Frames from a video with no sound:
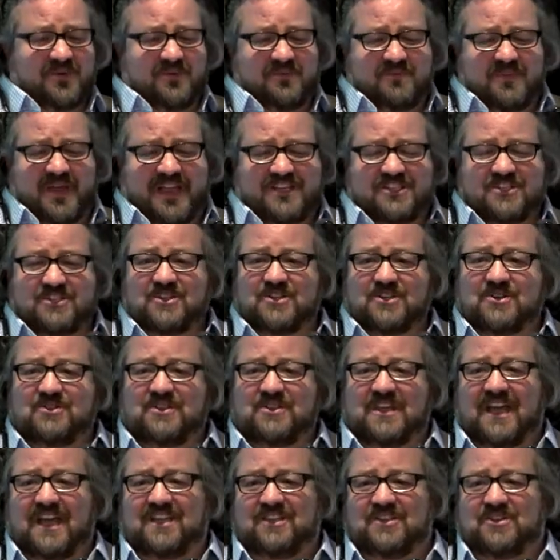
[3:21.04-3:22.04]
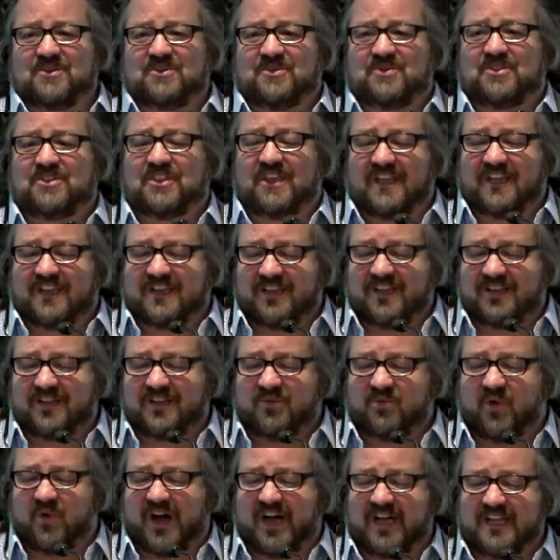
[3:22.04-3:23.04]
make sure that you think
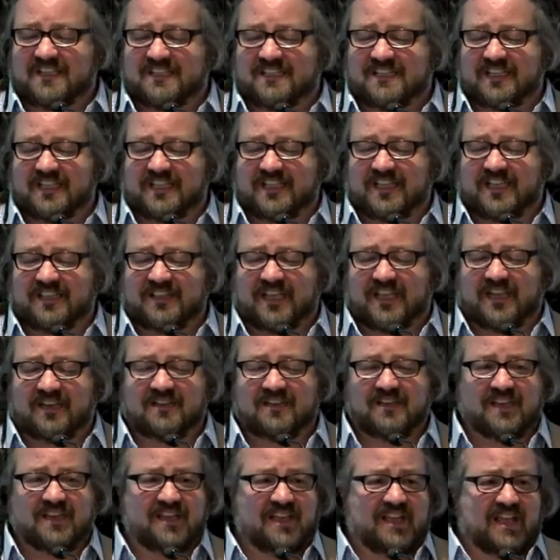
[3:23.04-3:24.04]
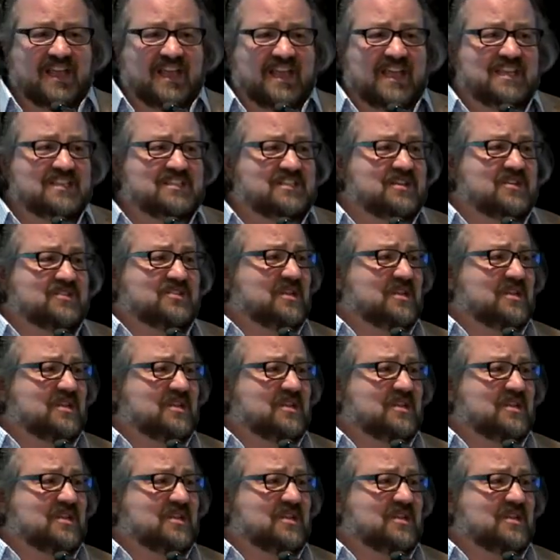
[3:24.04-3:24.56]
wisely. And then, is there